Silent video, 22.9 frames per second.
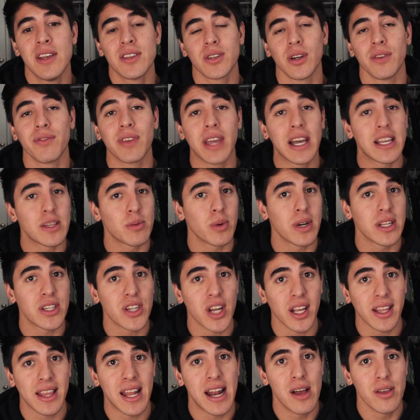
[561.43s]
So if you guys want to
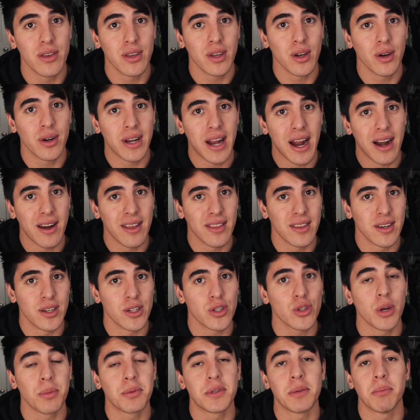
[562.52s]
check that out, you can go down in the
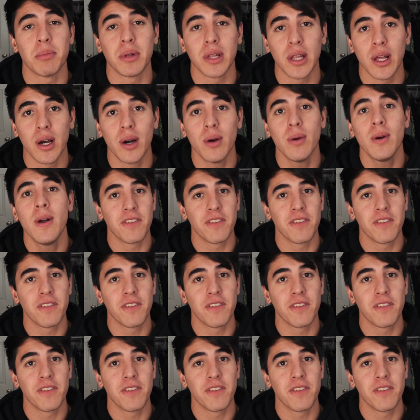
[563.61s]
description below.